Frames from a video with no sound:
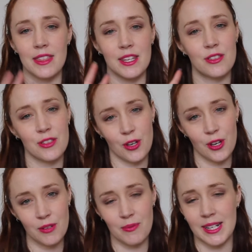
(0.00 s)
The
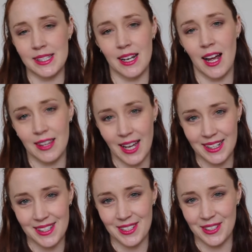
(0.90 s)
third reason I
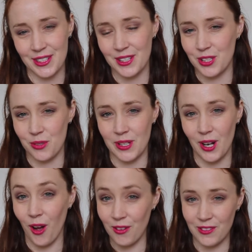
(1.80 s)
like to do
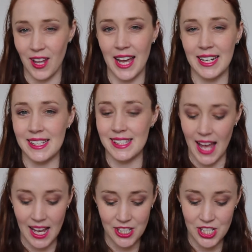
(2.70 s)
it offline is
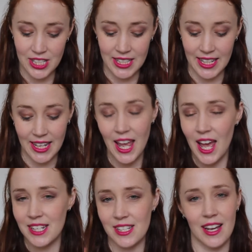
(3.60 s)
actually
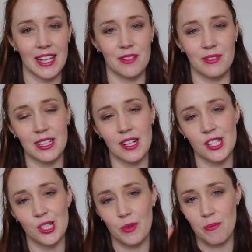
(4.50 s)
tying in really
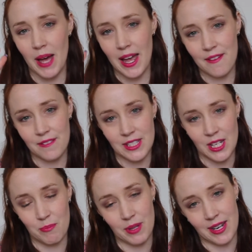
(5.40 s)
nicely with my
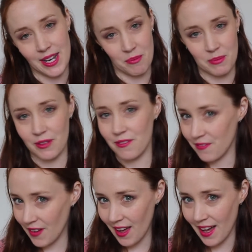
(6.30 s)
tip number
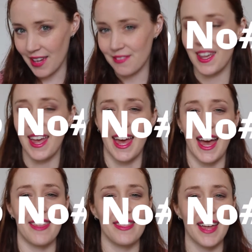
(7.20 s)
5,
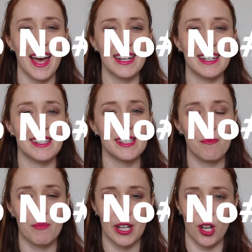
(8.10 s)
and that is
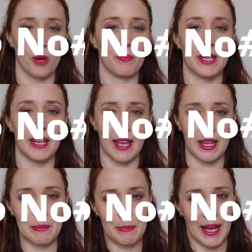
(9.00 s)
my copy
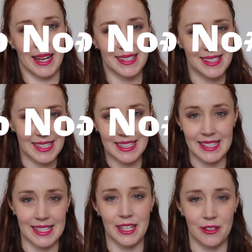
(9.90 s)
and paste
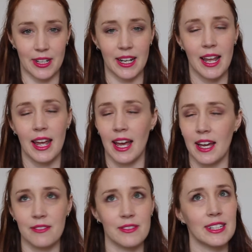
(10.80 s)
secret.
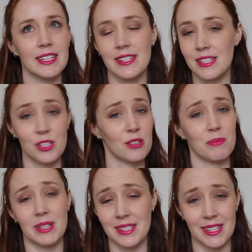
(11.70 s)
And really, this
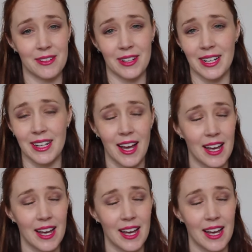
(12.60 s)
shouldn't be a secret.